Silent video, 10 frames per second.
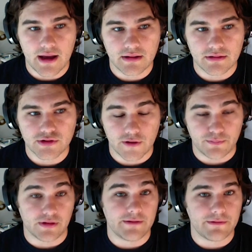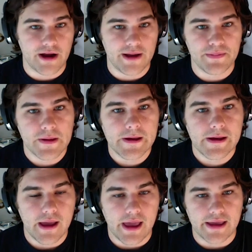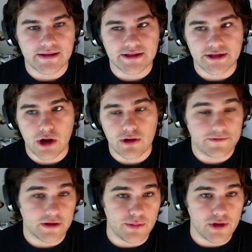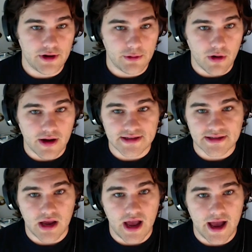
sort of proliferate. And so if the community wants,